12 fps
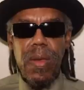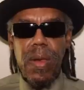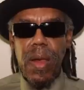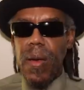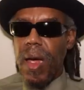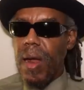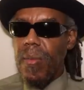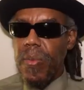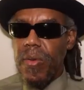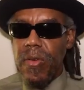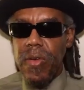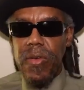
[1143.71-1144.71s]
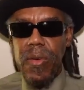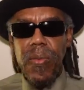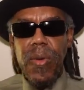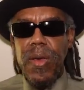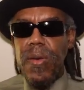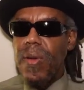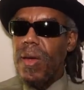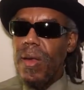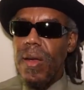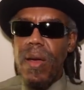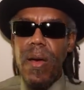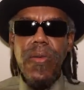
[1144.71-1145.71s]
They're at a position where you can
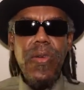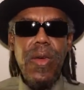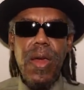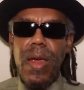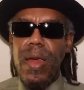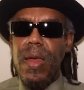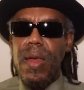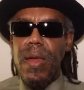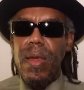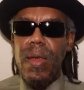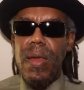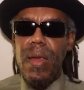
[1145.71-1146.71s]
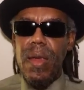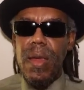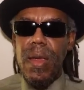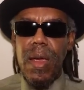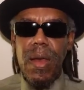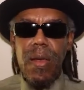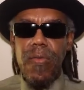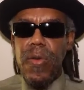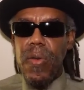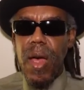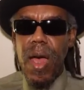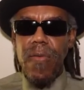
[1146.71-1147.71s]
negotiate. And if
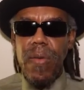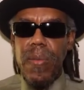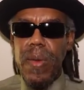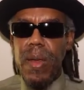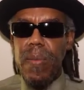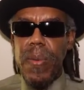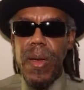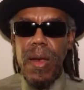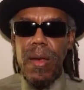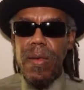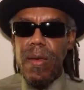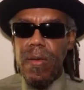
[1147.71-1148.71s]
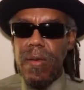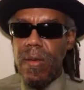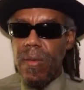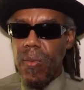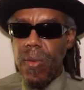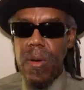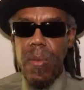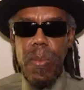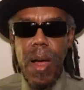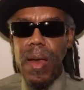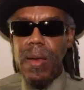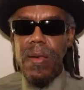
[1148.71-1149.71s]
you haven't been paying attention to world
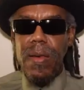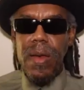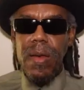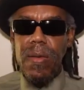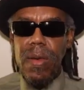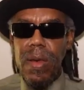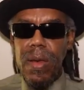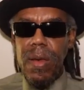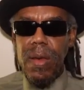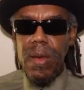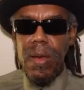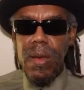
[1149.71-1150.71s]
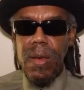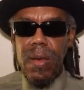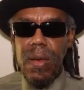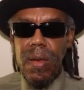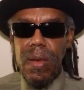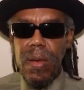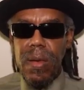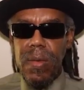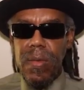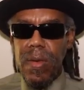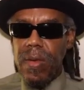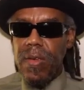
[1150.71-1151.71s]
politics
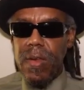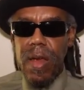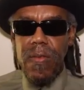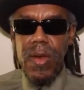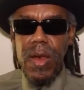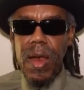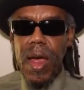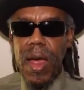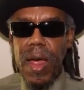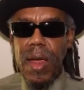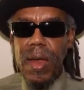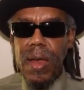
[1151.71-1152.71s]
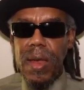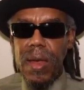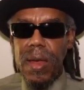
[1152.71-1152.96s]
since 79,